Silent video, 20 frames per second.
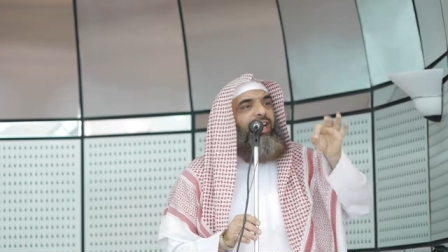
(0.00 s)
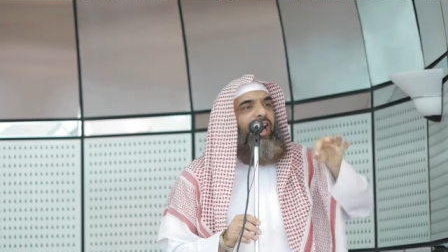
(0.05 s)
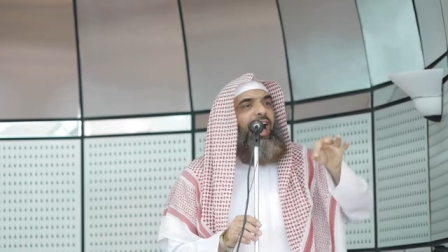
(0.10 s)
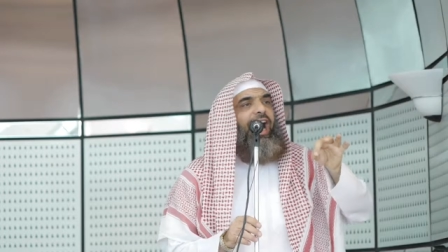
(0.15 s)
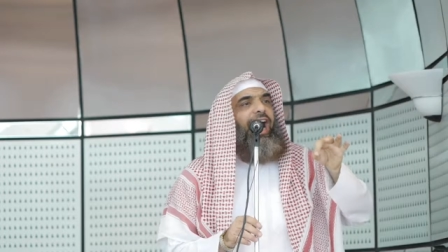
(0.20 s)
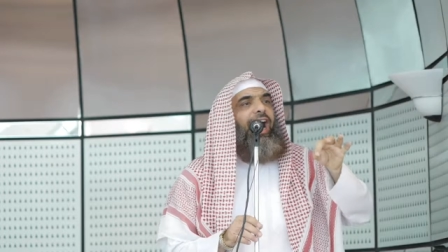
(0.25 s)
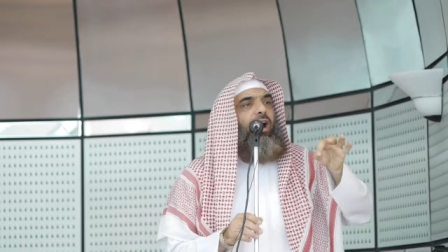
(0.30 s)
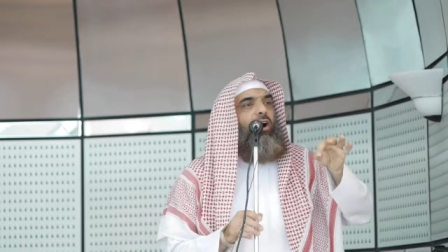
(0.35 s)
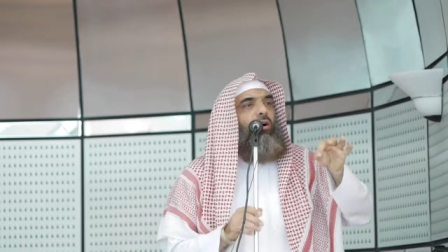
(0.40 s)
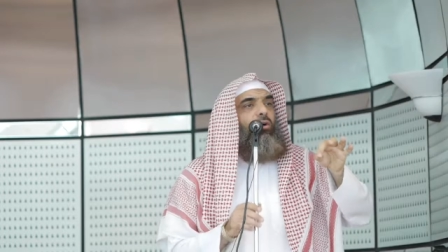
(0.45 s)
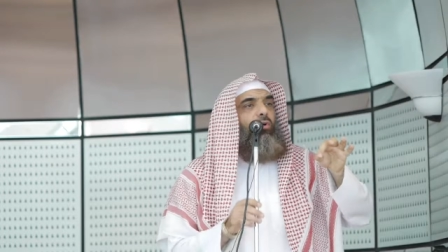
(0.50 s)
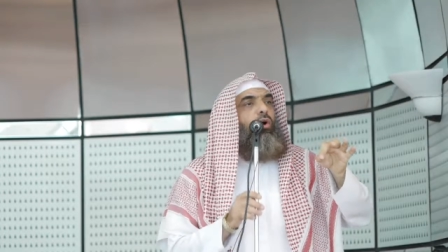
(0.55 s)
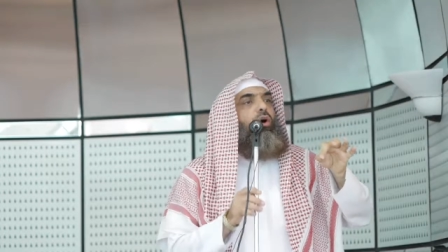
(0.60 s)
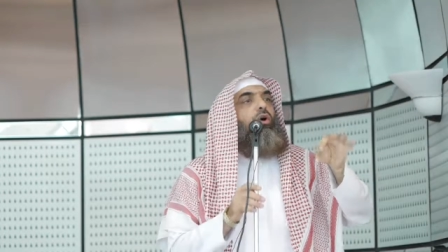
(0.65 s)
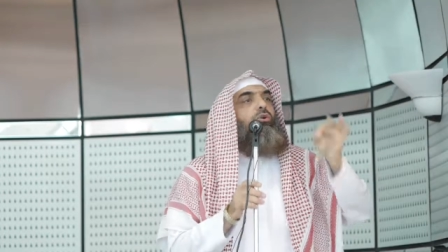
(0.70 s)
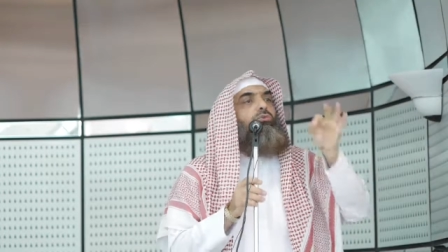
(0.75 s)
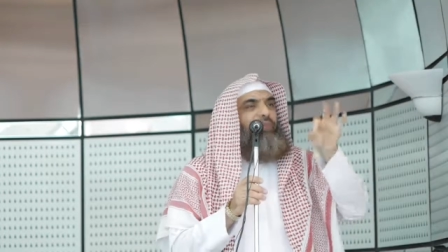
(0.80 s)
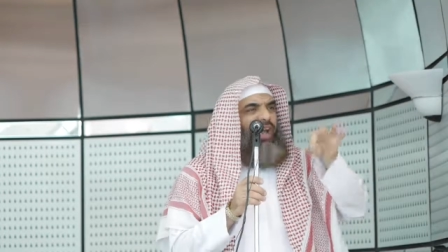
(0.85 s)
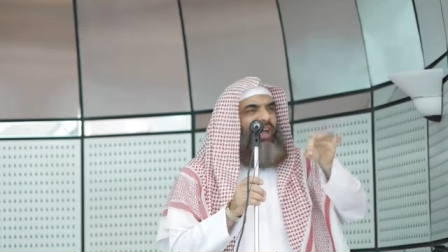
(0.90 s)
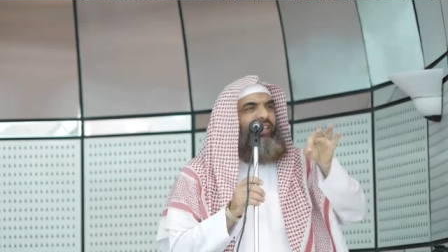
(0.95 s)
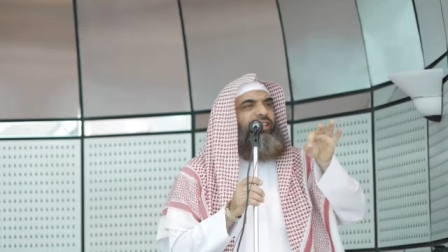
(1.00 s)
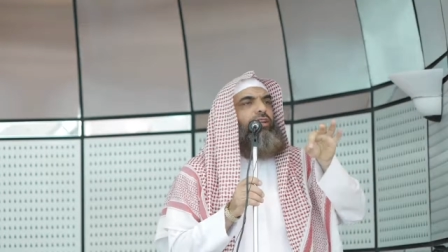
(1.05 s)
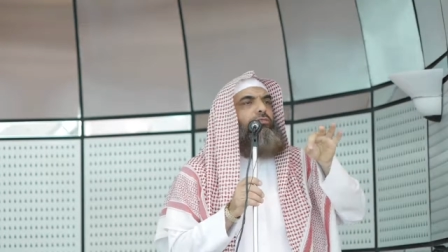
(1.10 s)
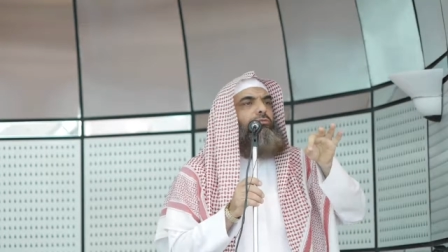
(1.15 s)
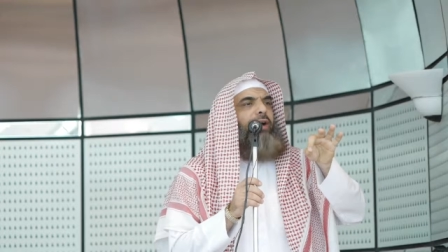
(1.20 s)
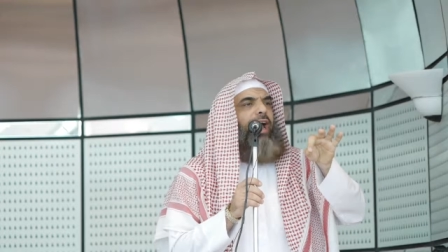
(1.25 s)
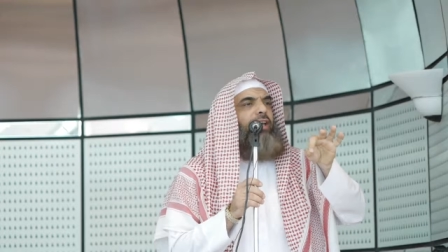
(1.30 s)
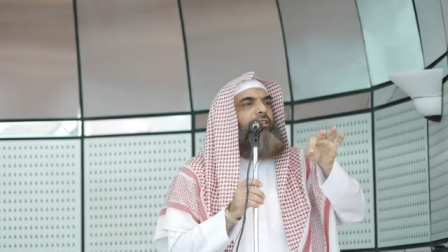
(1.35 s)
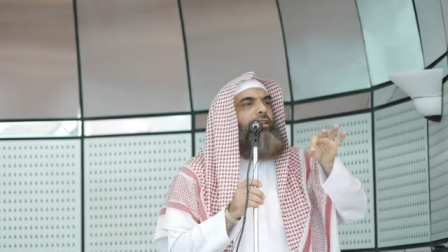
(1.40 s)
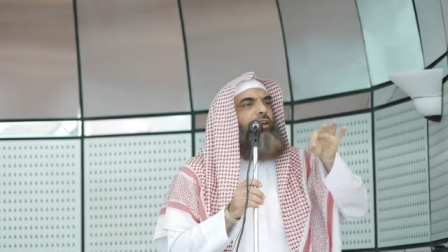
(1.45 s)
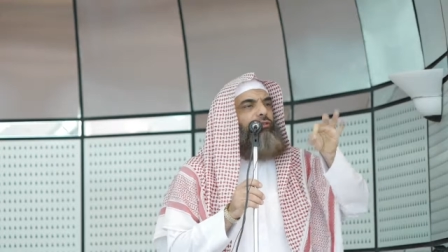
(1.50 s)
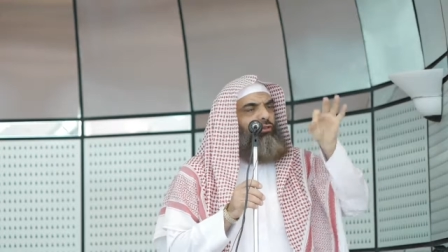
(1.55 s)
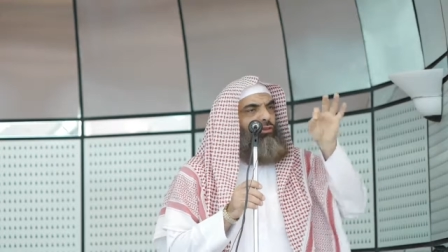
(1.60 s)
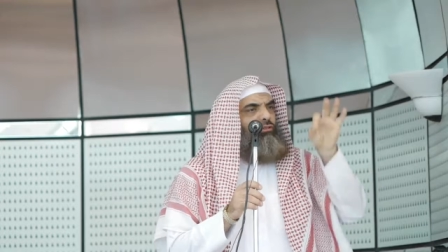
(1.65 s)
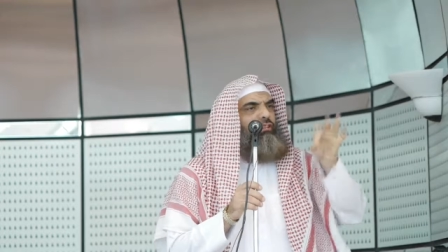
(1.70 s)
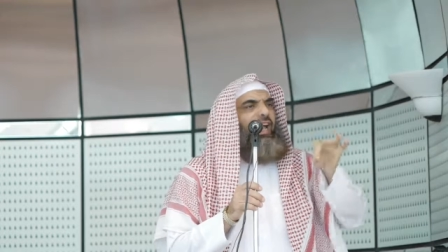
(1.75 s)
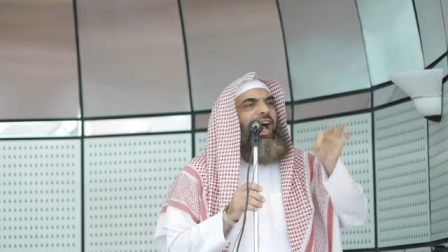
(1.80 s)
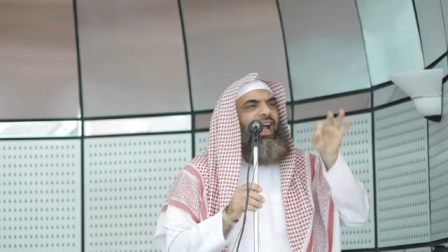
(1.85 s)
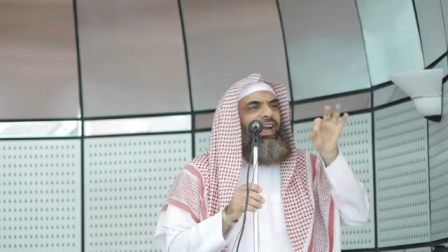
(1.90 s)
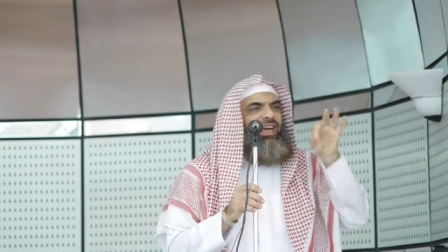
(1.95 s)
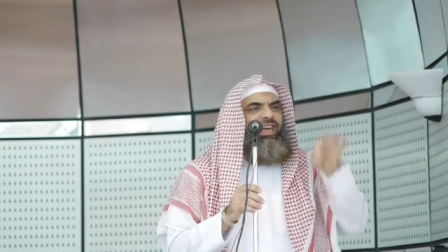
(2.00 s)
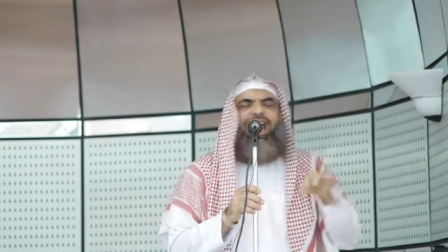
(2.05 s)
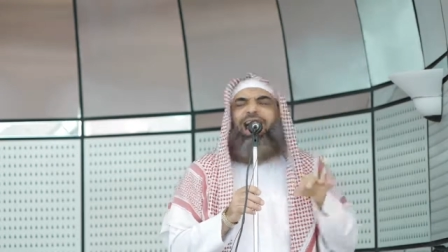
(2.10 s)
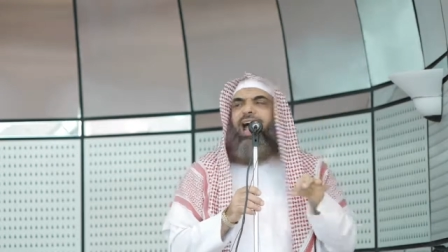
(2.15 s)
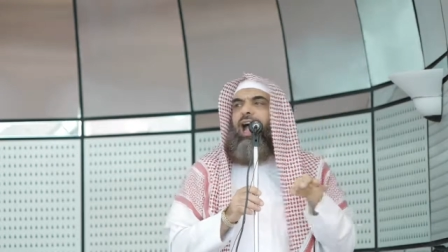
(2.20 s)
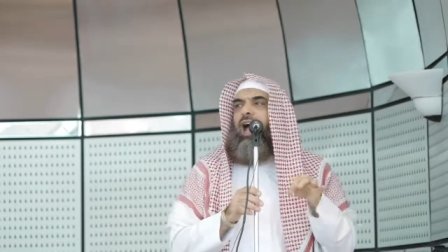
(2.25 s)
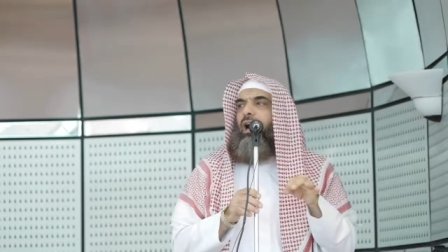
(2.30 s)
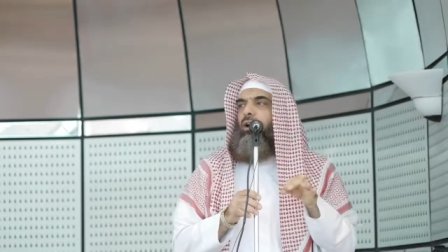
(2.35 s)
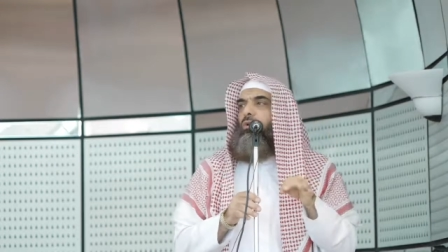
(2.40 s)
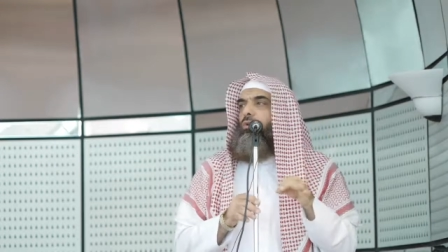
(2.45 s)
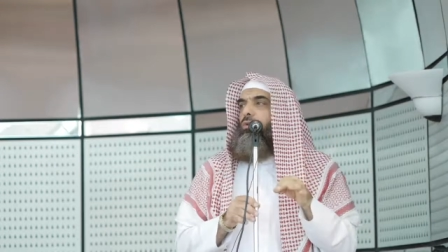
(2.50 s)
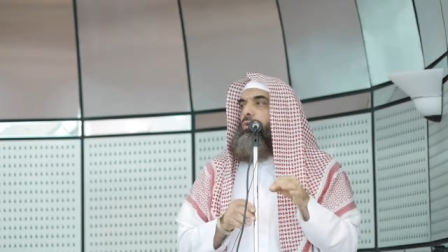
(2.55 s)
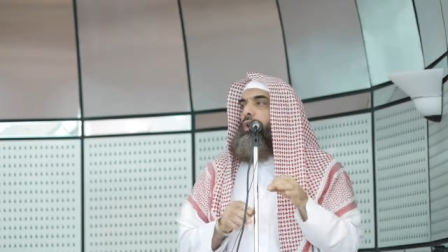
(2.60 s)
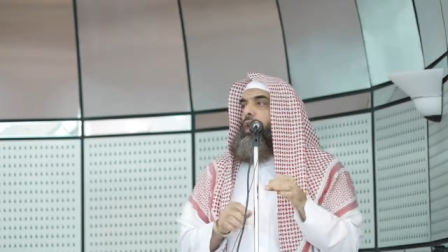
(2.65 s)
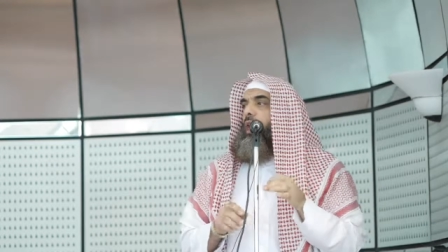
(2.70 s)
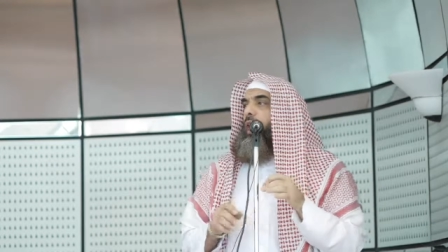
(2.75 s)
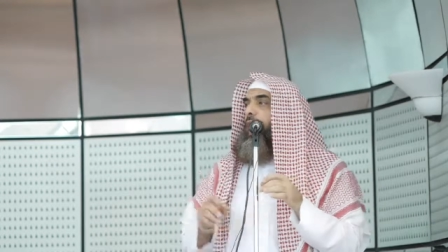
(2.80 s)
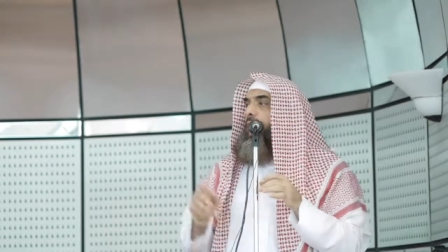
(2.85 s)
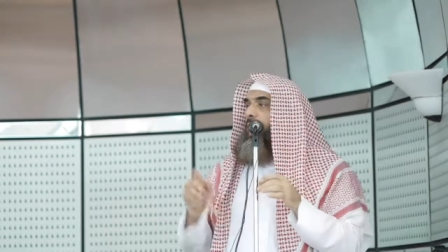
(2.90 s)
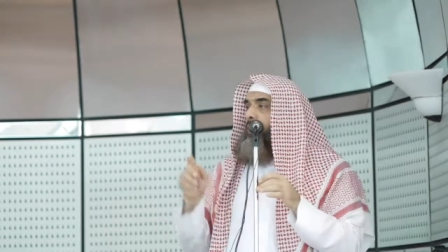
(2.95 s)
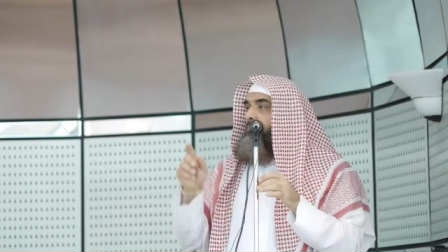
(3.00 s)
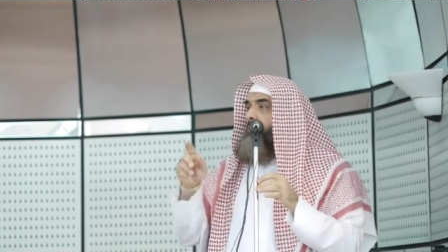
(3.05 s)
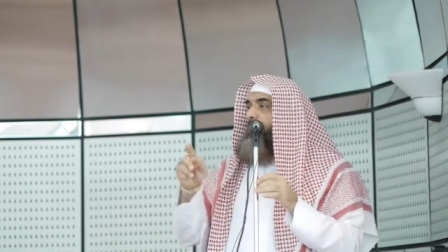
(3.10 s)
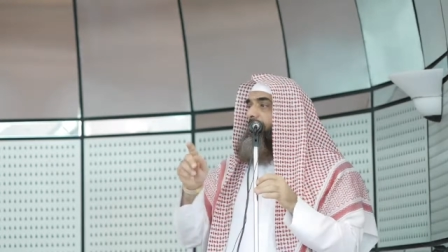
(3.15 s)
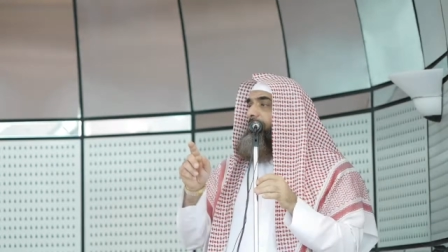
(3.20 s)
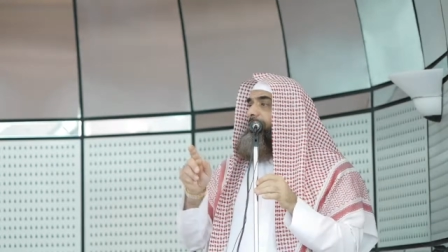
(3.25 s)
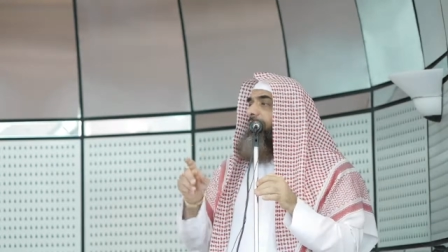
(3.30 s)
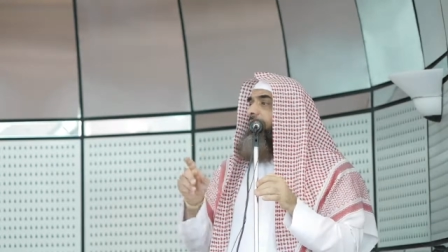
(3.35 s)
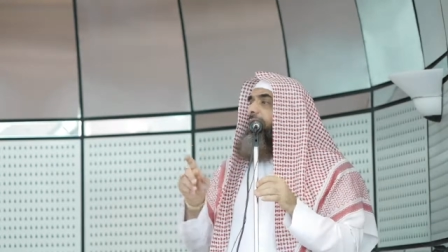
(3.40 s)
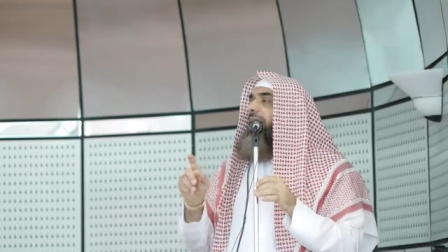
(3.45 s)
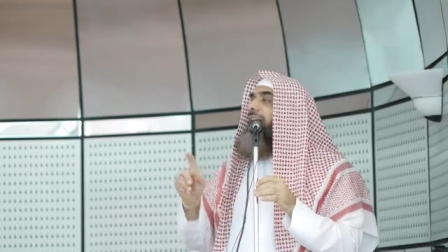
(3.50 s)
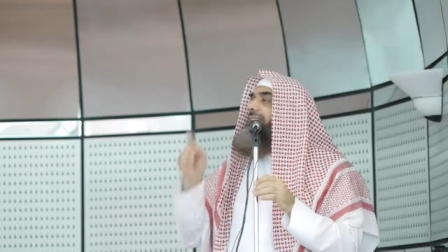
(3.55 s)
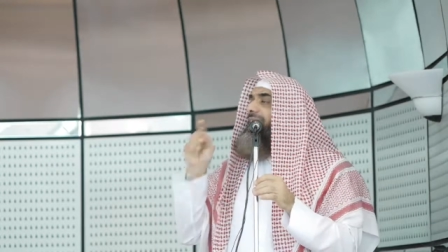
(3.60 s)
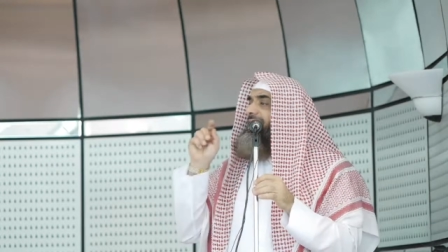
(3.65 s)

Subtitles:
now, or ready rather to die now and meet Allah?